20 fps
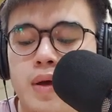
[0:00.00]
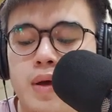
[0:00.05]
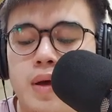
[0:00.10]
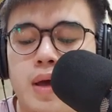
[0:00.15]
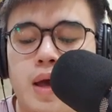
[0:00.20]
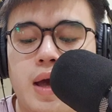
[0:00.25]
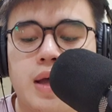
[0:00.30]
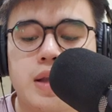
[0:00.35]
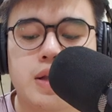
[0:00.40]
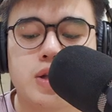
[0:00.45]

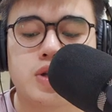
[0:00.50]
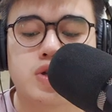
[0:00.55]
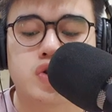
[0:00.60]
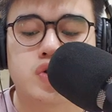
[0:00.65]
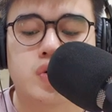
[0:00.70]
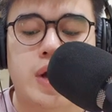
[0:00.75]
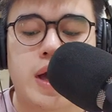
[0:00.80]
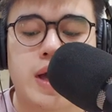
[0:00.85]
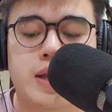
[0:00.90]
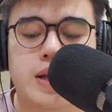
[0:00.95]
and it should
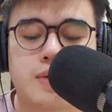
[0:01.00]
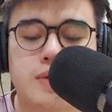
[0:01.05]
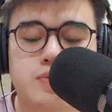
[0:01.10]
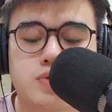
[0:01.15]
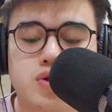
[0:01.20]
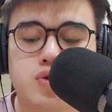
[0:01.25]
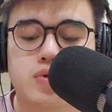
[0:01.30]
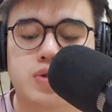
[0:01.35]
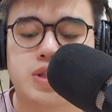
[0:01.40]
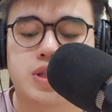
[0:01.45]
add up
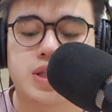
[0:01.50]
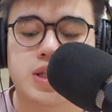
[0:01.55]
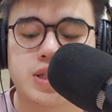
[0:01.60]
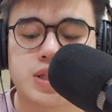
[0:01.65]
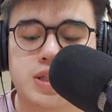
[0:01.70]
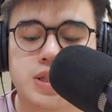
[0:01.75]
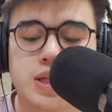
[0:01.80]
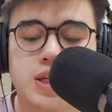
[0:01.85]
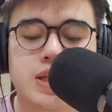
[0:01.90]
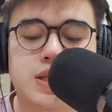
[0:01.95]
to
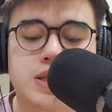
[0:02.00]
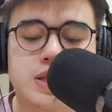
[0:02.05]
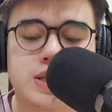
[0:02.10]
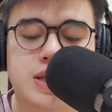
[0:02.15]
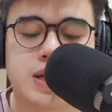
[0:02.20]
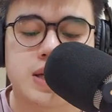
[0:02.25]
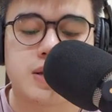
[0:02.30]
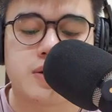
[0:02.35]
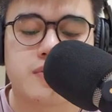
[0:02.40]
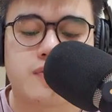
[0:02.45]
6
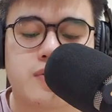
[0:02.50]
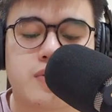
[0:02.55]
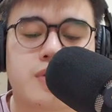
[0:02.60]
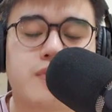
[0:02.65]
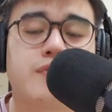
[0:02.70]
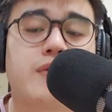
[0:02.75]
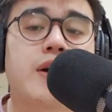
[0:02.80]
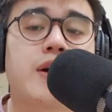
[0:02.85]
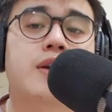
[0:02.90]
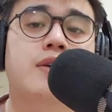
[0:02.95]
instead for the
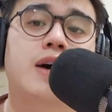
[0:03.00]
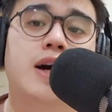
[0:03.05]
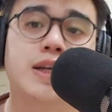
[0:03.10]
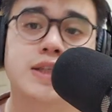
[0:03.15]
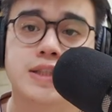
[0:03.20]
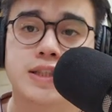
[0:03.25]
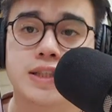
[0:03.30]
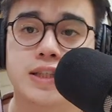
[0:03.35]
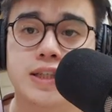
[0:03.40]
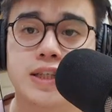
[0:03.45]
final
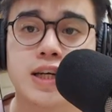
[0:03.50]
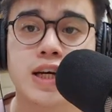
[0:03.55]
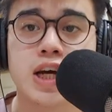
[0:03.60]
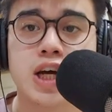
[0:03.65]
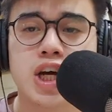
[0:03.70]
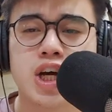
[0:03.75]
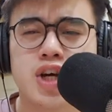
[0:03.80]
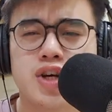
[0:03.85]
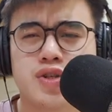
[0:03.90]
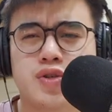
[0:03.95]
answer.
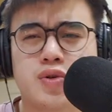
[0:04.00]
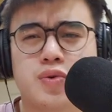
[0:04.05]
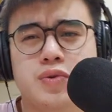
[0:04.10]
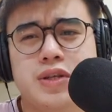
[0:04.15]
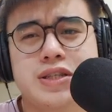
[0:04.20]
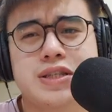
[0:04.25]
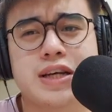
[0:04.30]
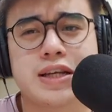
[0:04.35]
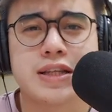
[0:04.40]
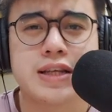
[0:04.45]
So
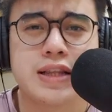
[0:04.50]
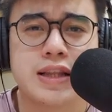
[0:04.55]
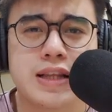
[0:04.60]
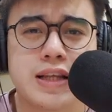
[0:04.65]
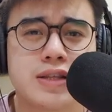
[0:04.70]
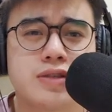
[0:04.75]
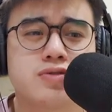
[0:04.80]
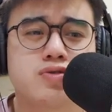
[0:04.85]
these are the little